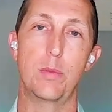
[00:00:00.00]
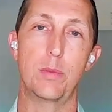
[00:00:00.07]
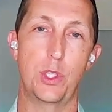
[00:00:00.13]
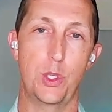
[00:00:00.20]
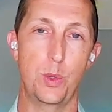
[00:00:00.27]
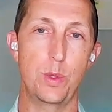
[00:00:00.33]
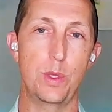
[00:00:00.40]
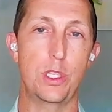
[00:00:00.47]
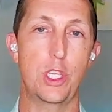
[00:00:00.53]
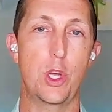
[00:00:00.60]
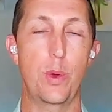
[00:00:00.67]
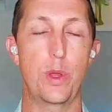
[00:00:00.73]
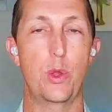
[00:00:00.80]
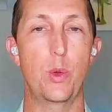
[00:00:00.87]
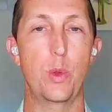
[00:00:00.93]
students
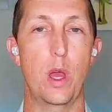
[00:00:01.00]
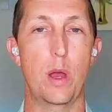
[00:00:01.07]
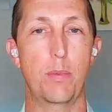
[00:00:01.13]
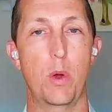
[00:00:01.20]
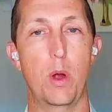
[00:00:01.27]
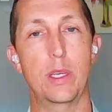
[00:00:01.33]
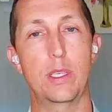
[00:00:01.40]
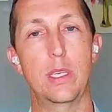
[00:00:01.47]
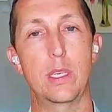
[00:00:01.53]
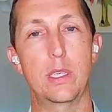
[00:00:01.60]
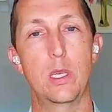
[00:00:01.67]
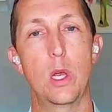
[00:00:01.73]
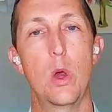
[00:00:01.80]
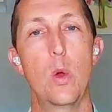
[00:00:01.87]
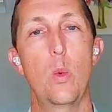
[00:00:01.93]
going through that
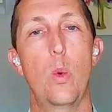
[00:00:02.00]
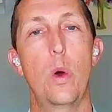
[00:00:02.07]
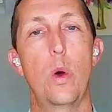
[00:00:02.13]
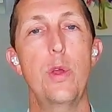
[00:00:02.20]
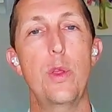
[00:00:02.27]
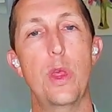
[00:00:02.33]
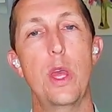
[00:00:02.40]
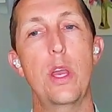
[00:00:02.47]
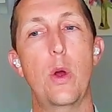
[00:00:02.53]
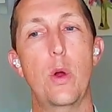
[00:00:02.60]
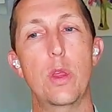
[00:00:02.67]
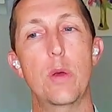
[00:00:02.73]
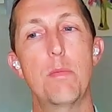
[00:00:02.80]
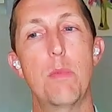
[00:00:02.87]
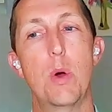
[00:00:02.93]
process. What do you think
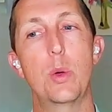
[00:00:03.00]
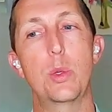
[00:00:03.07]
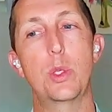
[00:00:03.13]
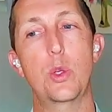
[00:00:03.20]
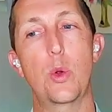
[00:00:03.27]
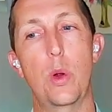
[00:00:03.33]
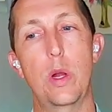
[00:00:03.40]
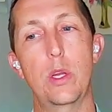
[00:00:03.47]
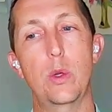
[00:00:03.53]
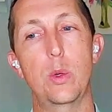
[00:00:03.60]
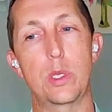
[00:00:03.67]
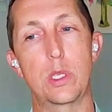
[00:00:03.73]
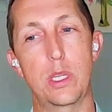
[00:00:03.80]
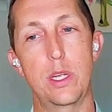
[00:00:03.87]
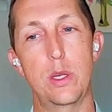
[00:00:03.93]
are the most
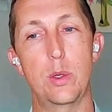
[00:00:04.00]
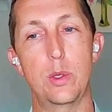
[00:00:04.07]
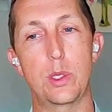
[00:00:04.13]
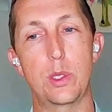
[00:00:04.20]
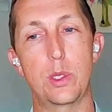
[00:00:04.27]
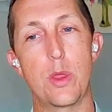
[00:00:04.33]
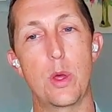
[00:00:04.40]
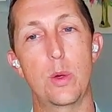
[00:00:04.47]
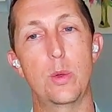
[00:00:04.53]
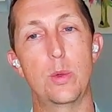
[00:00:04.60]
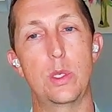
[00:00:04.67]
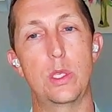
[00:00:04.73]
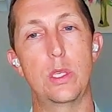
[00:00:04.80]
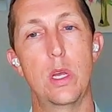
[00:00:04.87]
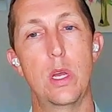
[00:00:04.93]
critical skills that
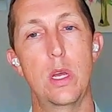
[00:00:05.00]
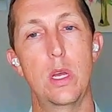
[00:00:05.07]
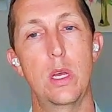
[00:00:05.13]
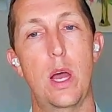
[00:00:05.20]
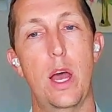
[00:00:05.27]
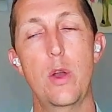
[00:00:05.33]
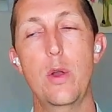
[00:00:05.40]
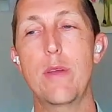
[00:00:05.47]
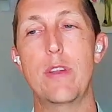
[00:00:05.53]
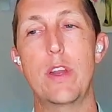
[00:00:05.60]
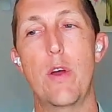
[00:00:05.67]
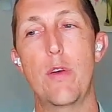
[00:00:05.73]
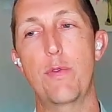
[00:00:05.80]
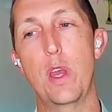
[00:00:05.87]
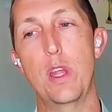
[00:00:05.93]
those, I don't even
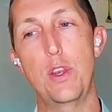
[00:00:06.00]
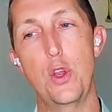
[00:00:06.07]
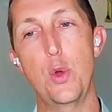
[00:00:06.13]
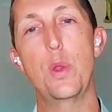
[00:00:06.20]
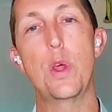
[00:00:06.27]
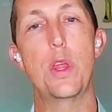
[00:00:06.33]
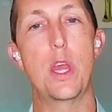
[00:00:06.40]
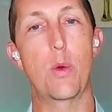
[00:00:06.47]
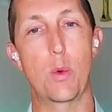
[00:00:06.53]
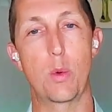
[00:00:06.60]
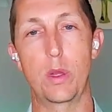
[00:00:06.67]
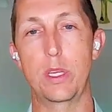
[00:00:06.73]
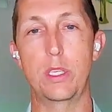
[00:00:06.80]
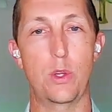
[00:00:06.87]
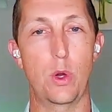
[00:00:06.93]
know if they knew that they were
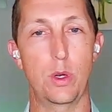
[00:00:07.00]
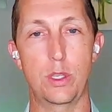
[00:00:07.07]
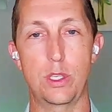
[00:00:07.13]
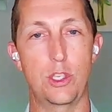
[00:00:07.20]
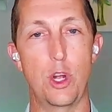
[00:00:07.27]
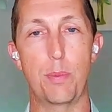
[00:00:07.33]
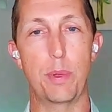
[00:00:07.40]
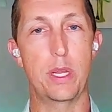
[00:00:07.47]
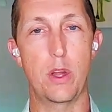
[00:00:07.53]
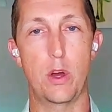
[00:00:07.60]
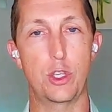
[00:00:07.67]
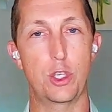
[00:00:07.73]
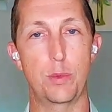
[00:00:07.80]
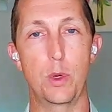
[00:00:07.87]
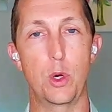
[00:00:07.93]
really jumping into
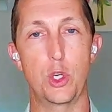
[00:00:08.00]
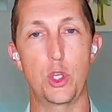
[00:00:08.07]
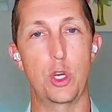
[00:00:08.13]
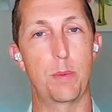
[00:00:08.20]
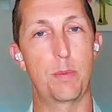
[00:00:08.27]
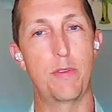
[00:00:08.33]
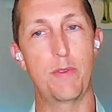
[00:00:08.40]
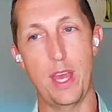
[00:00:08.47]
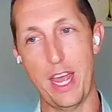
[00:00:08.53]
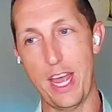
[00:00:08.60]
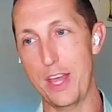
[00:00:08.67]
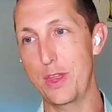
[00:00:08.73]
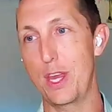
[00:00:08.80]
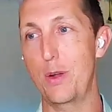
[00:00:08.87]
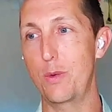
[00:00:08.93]
entrepreneurship, if they
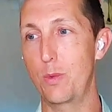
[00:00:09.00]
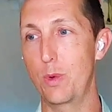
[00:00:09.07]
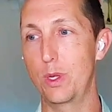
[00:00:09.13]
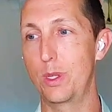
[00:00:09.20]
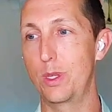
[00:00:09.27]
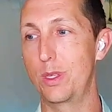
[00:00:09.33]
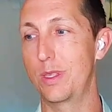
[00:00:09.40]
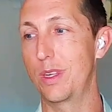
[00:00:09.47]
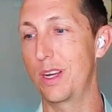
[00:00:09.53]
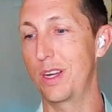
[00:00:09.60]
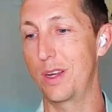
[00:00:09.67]
had that real